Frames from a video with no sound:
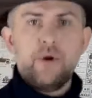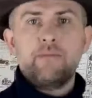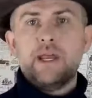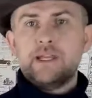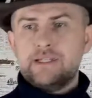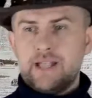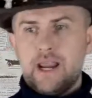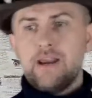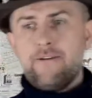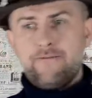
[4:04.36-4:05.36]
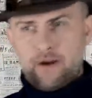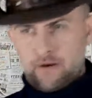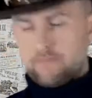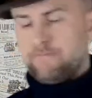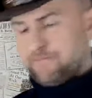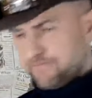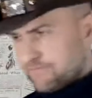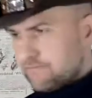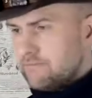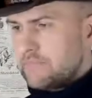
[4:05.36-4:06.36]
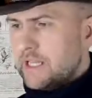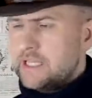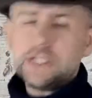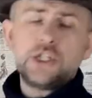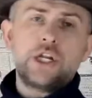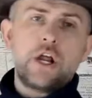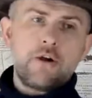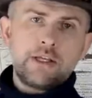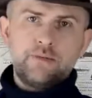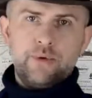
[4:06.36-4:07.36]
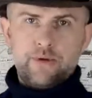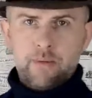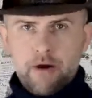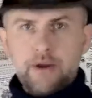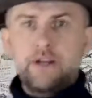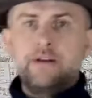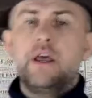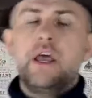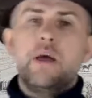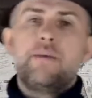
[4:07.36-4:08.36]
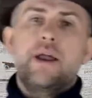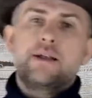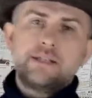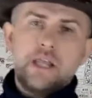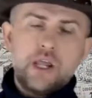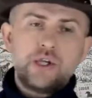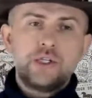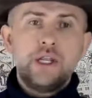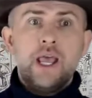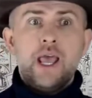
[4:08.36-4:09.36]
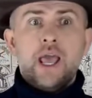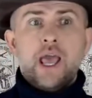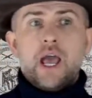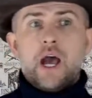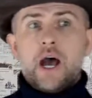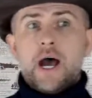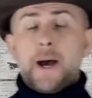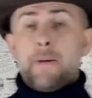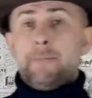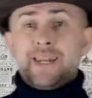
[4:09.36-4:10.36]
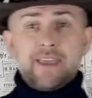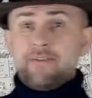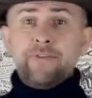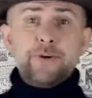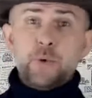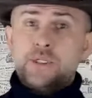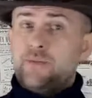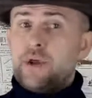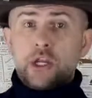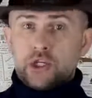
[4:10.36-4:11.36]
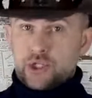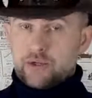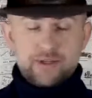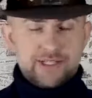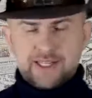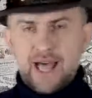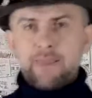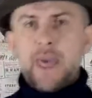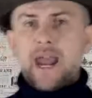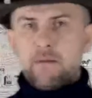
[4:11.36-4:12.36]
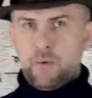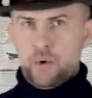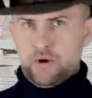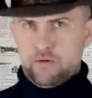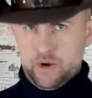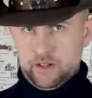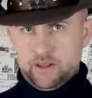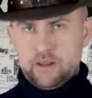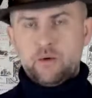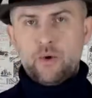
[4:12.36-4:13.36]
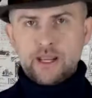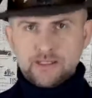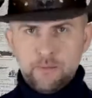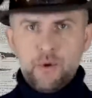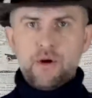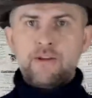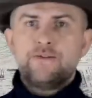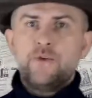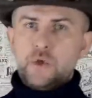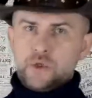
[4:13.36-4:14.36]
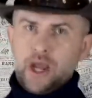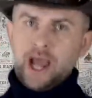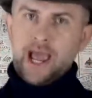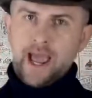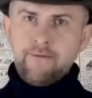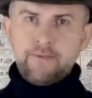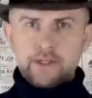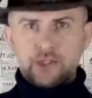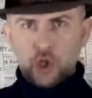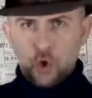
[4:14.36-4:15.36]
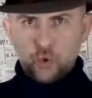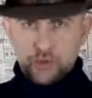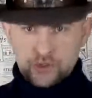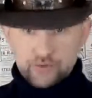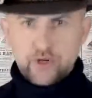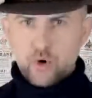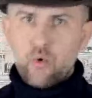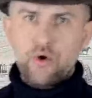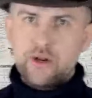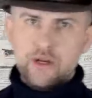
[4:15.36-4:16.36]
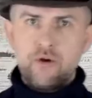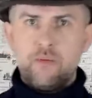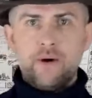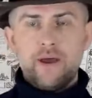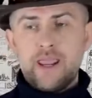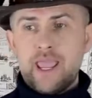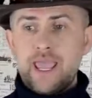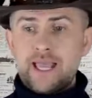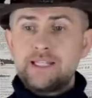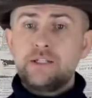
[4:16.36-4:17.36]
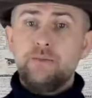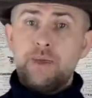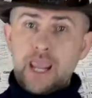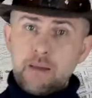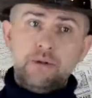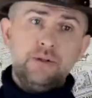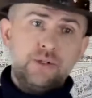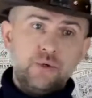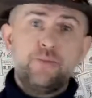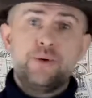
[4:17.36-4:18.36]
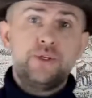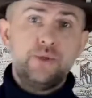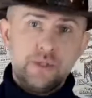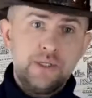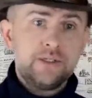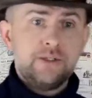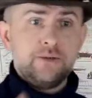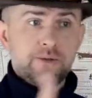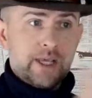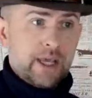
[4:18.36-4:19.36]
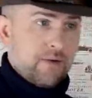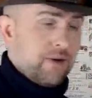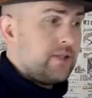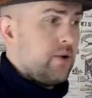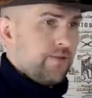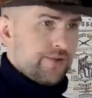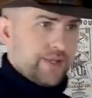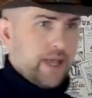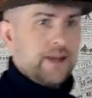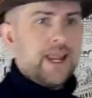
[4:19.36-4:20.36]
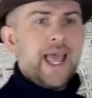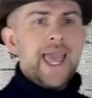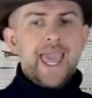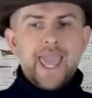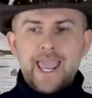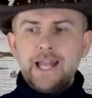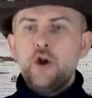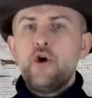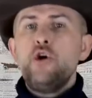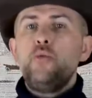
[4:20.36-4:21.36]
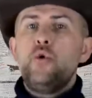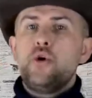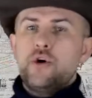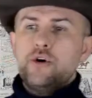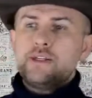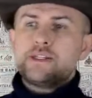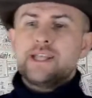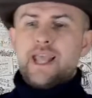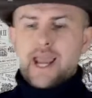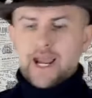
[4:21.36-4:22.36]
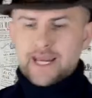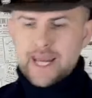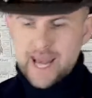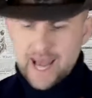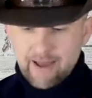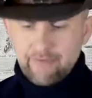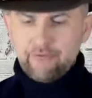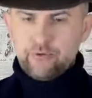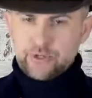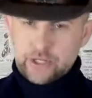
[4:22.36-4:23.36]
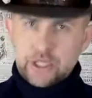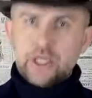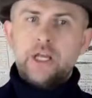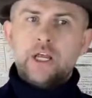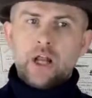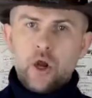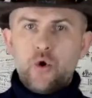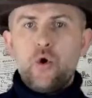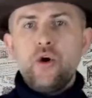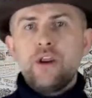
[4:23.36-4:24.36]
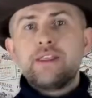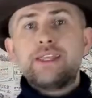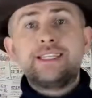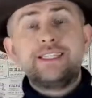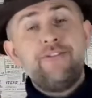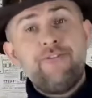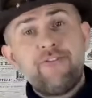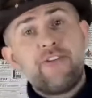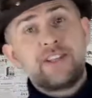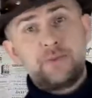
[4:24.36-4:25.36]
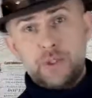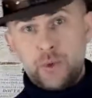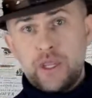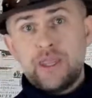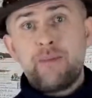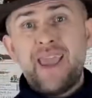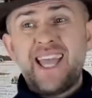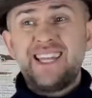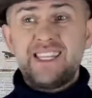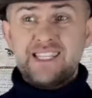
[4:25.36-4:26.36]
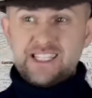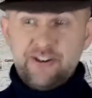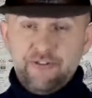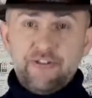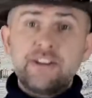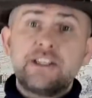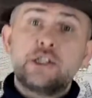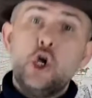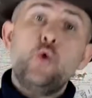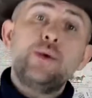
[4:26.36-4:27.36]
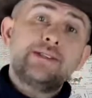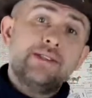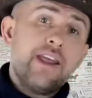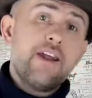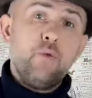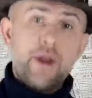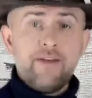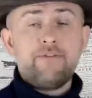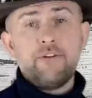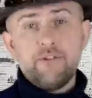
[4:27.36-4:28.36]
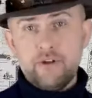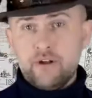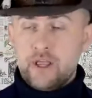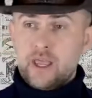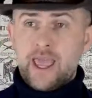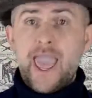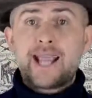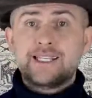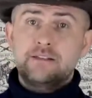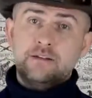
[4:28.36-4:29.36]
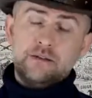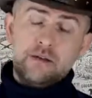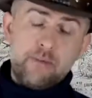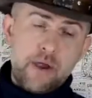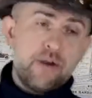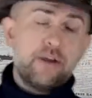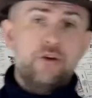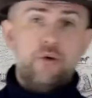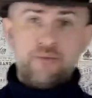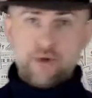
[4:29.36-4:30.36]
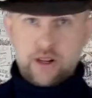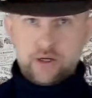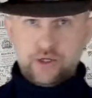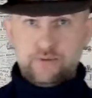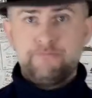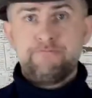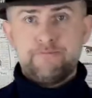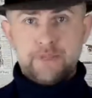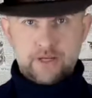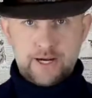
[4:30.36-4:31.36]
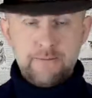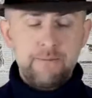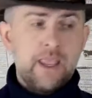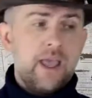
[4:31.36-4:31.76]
I'm gonna say. I found it in dictionaries with American pronunciation. But even if it was British, it's not that important, really. What is important is for you to have this knowledge recorded in your body and to be able to produce it, to hear it, to understand it, and learn words carefully, learning the difference between them. And this difference is always there, whatever the accent, American or British. Okay?